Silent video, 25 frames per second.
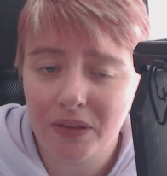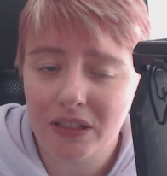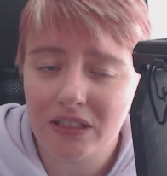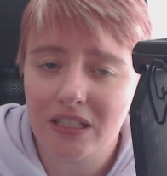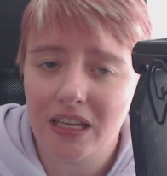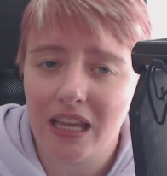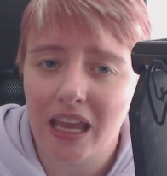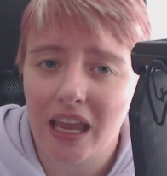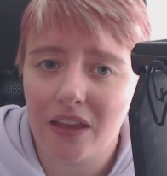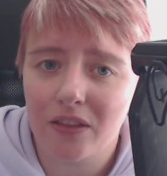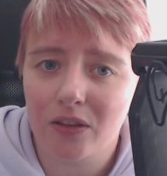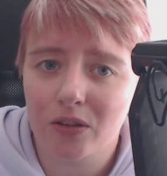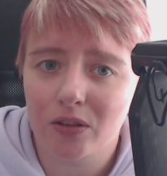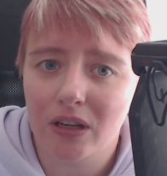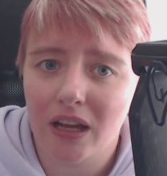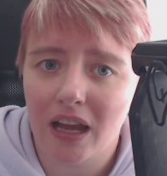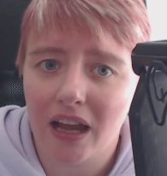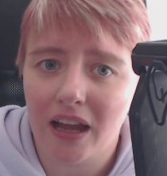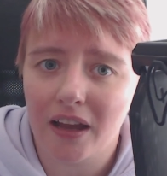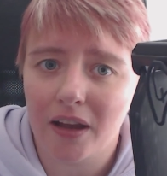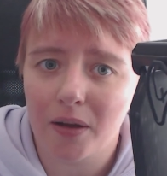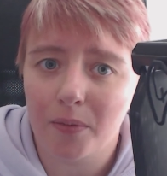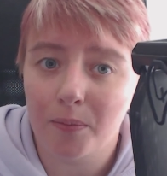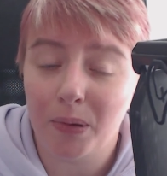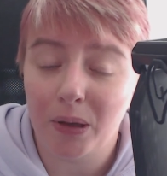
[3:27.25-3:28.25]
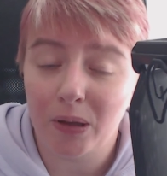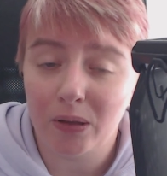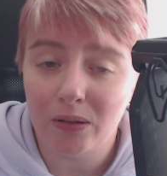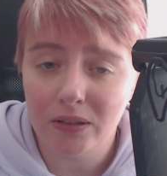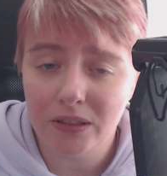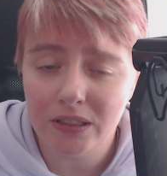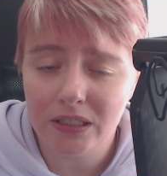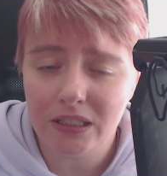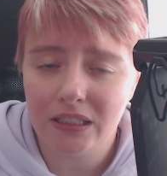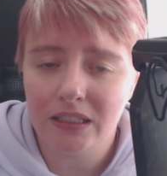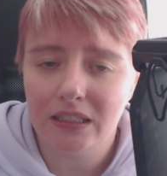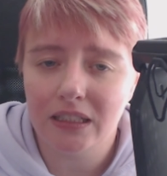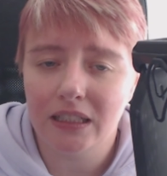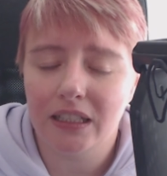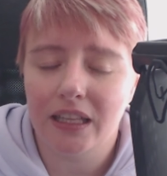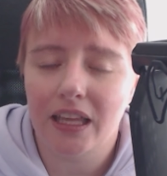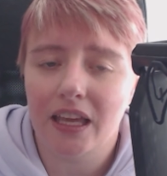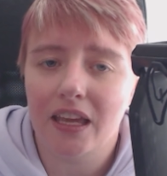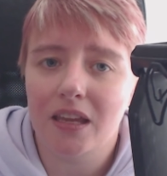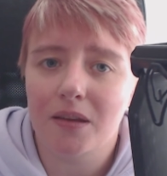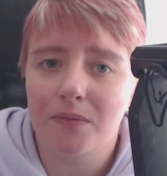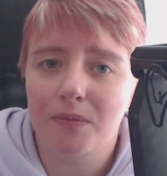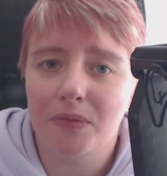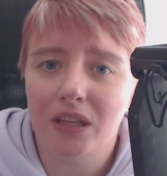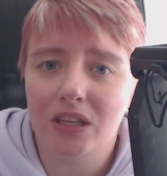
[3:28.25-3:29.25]
together at Build
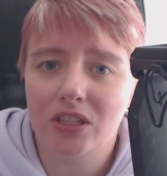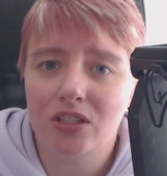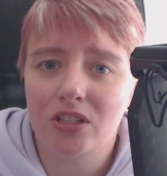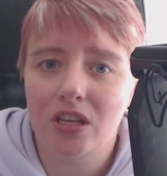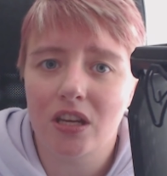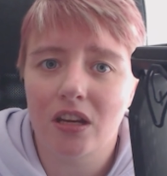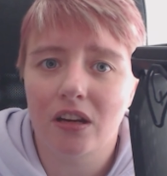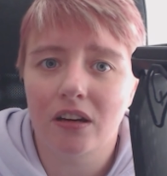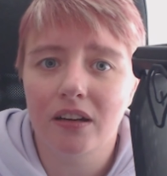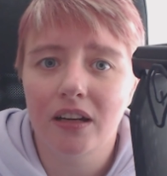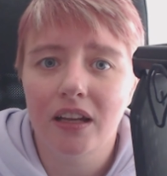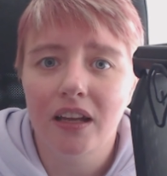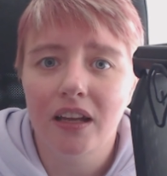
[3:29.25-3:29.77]
this year,